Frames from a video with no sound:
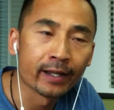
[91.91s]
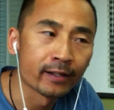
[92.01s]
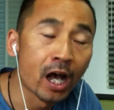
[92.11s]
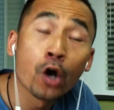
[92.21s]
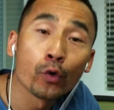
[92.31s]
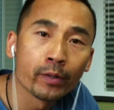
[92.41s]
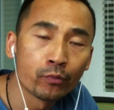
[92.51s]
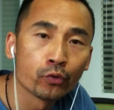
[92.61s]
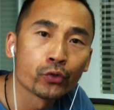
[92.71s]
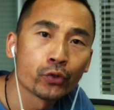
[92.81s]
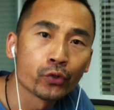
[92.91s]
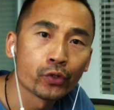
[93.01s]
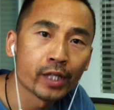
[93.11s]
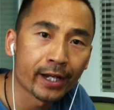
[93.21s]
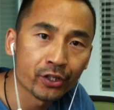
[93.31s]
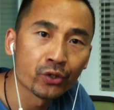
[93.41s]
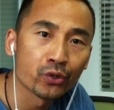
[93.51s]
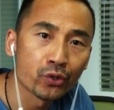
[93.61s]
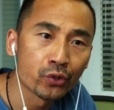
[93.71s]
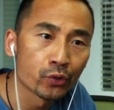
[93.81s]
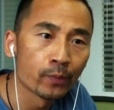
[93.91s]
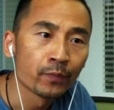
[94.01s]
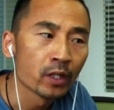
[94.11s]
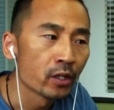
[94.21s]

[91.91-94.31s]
and now we move to section 2.